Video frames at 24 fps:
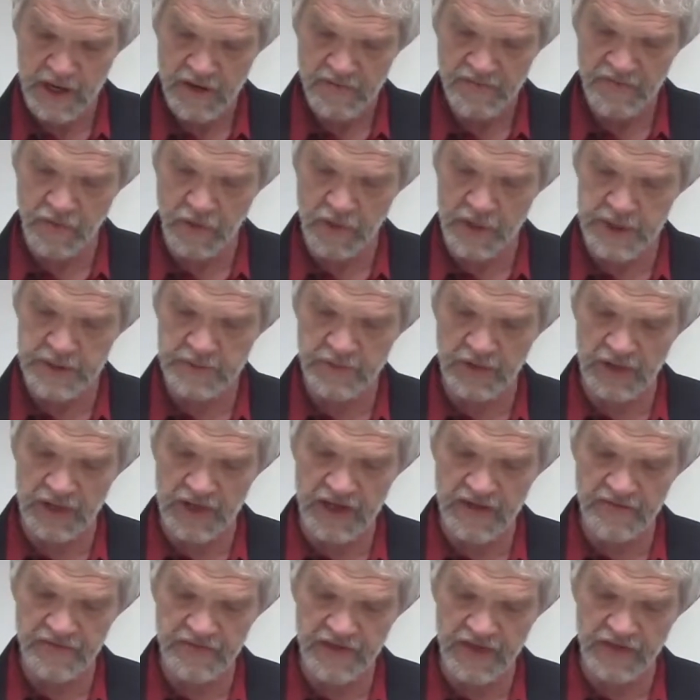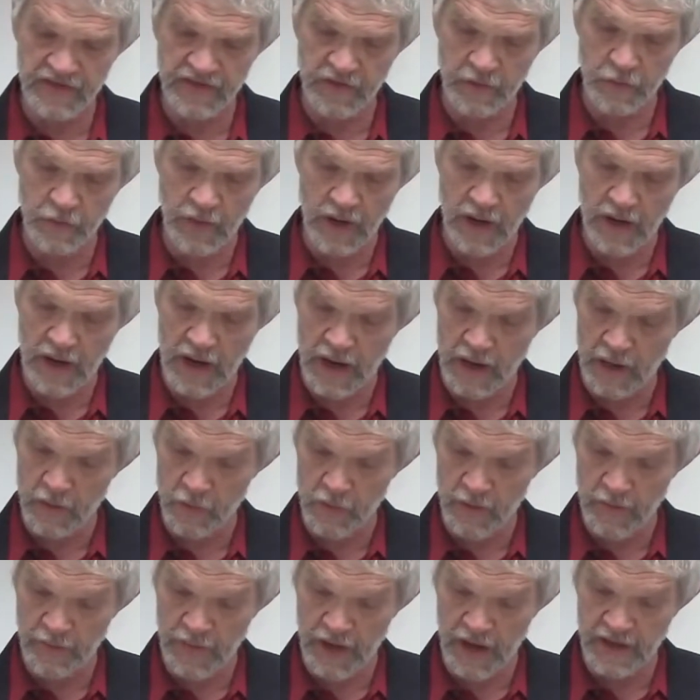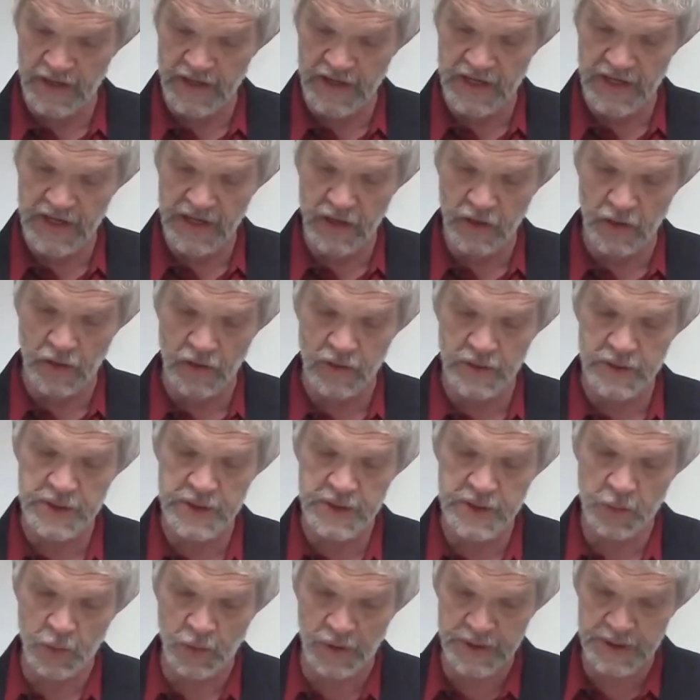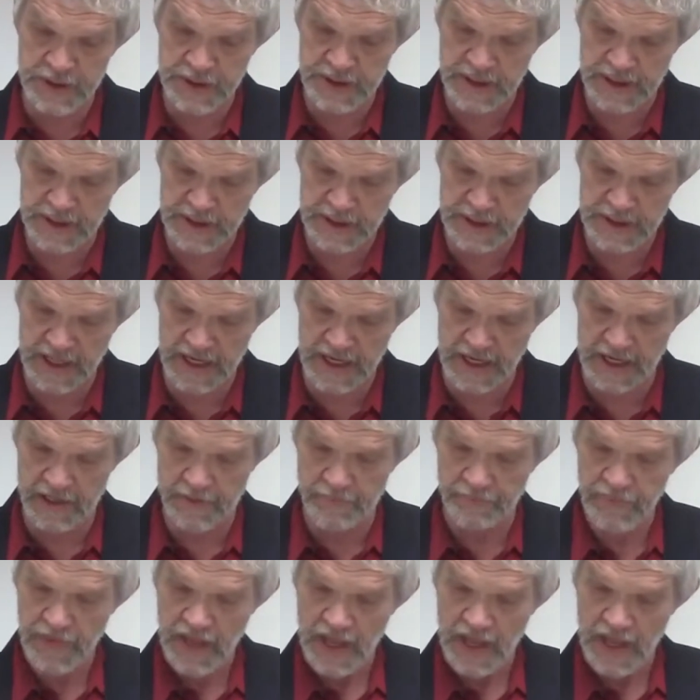for his belief that the rebellion he urges will succeed?